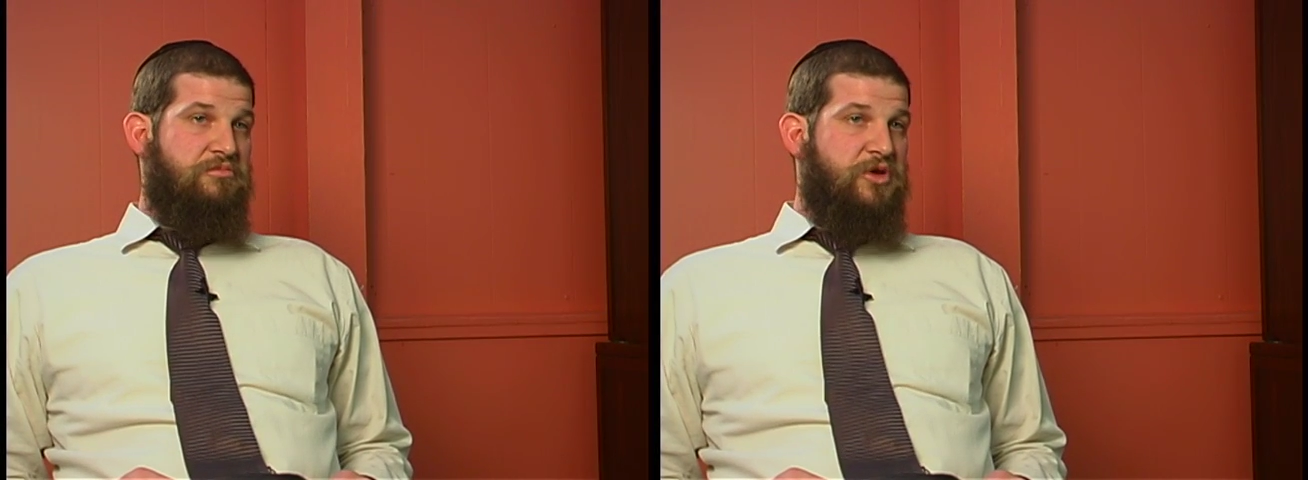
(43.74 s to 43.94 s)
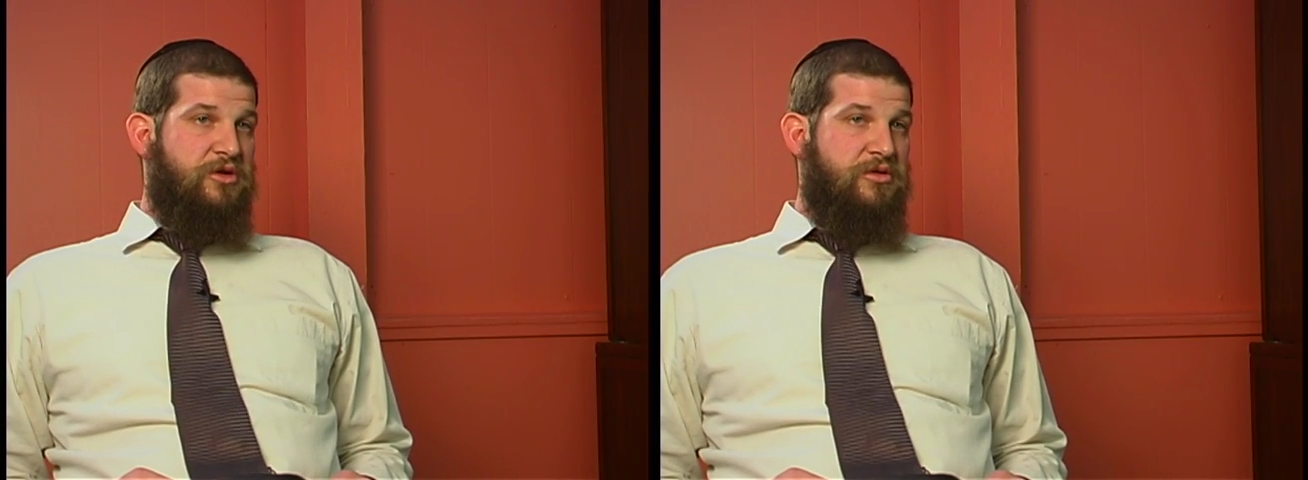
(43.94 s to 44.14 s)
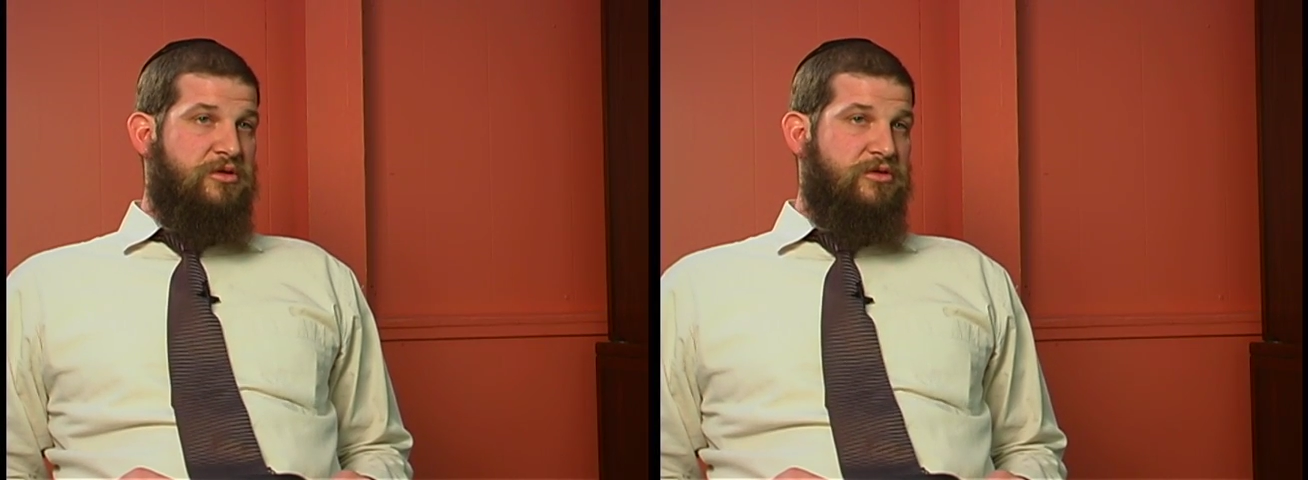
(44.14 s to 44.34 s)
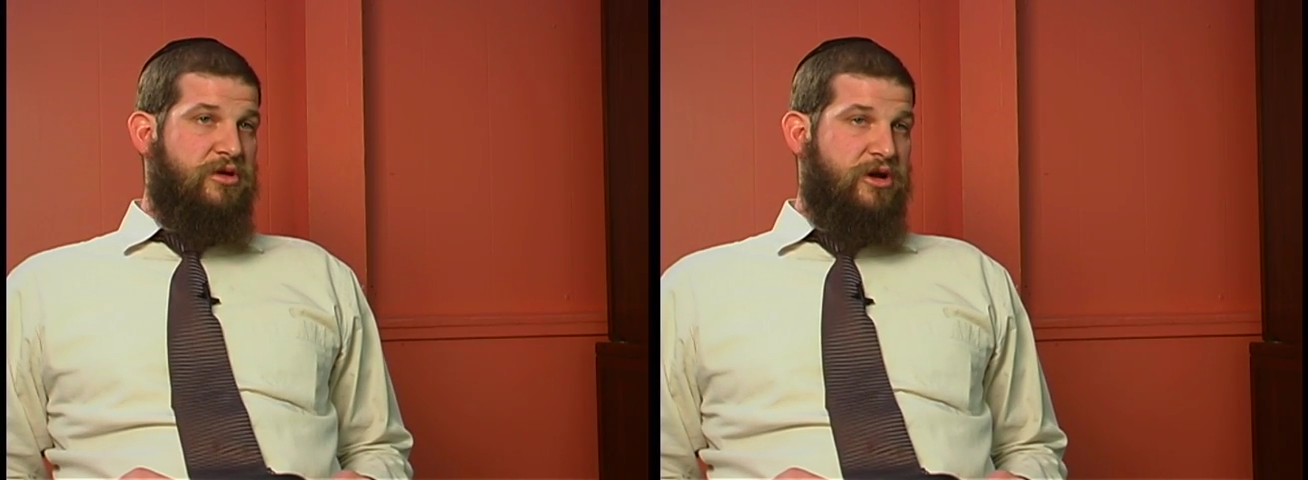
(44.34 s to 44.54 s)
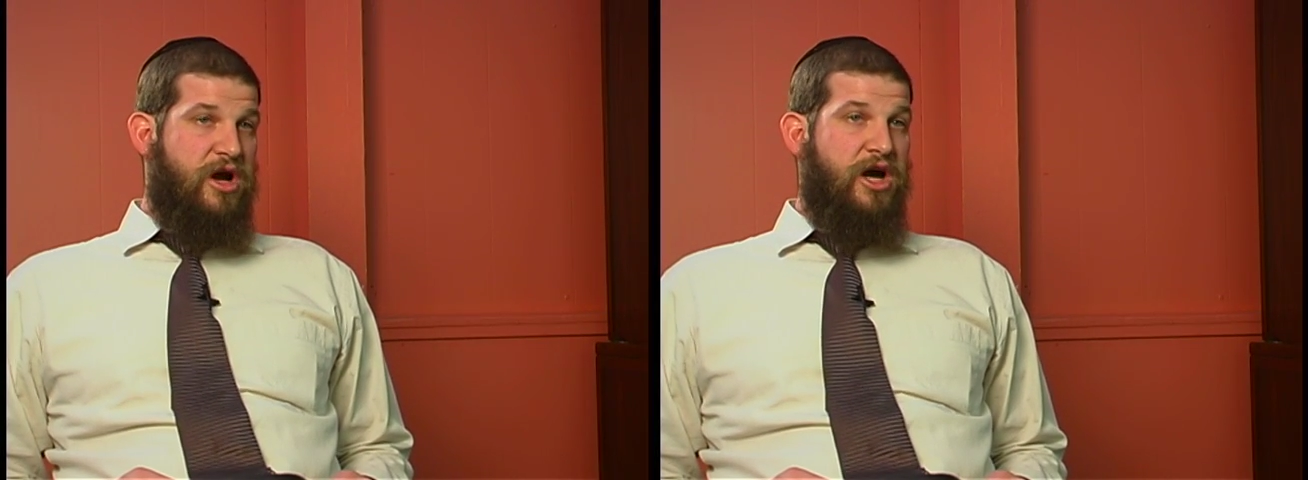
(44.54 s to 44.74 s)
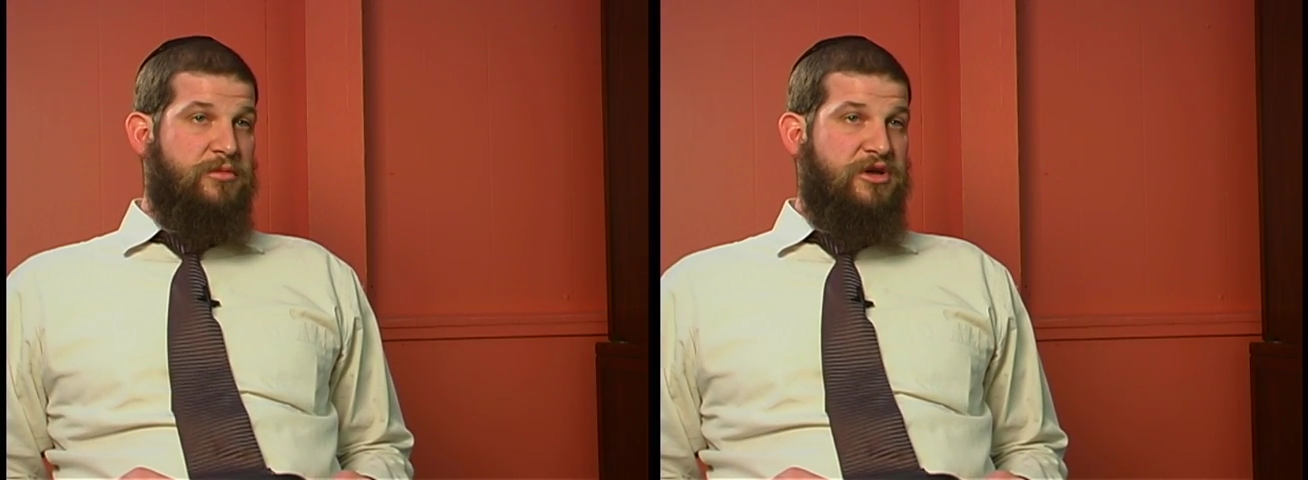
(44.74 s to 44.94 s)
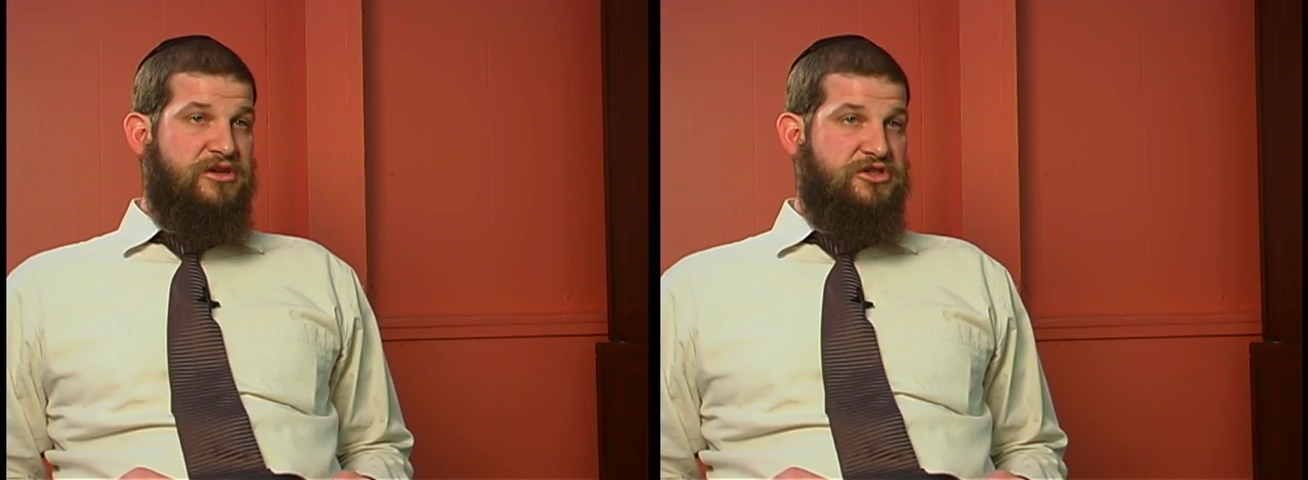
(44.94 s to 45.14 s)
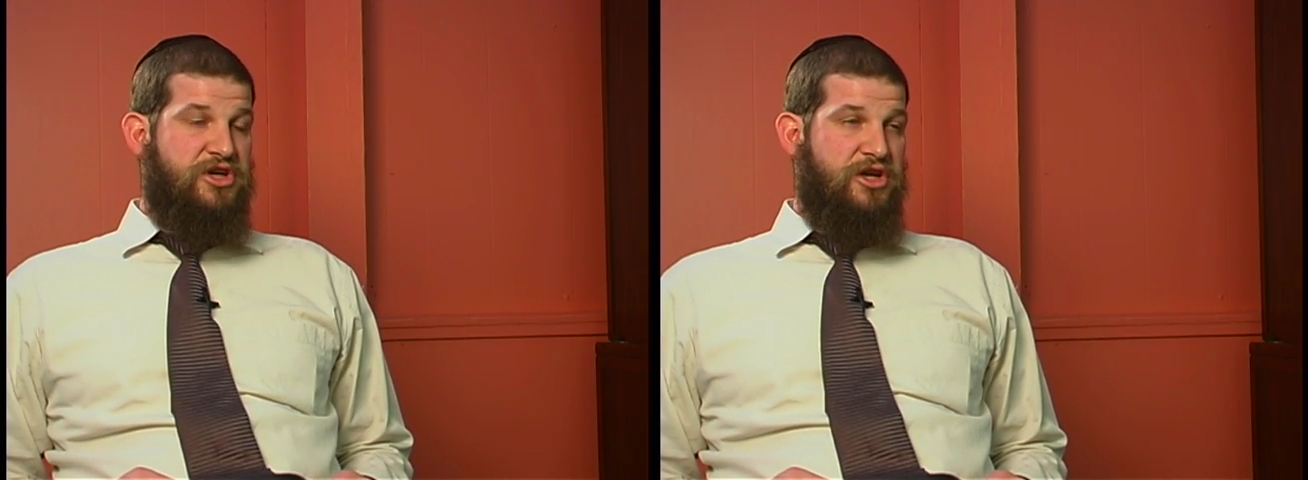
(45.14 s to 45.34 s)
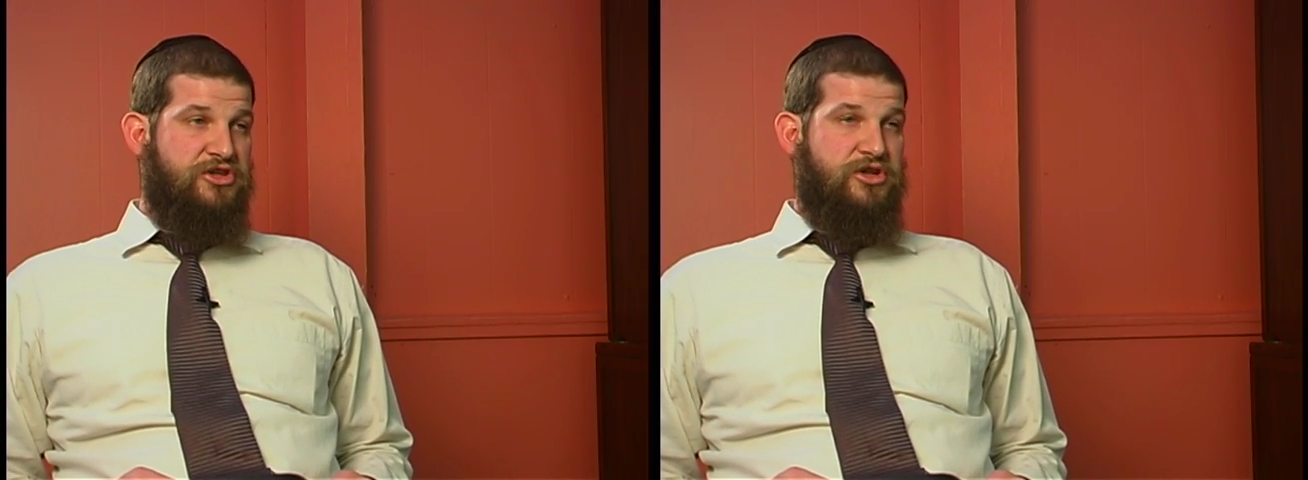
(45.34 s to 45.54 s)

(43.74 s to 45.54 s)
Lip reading: you know, the economy has changed.